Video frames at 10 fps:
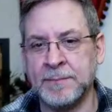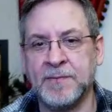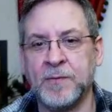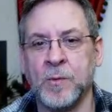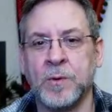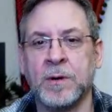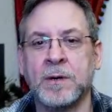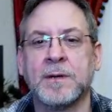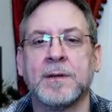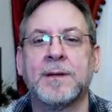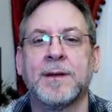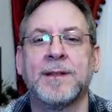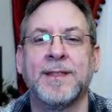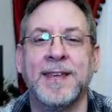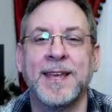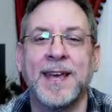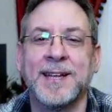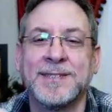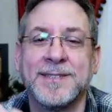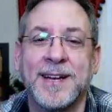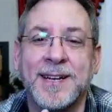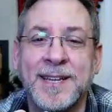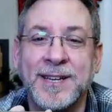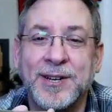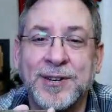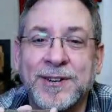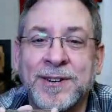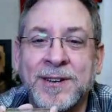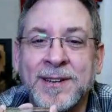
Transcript: for the anxiety card.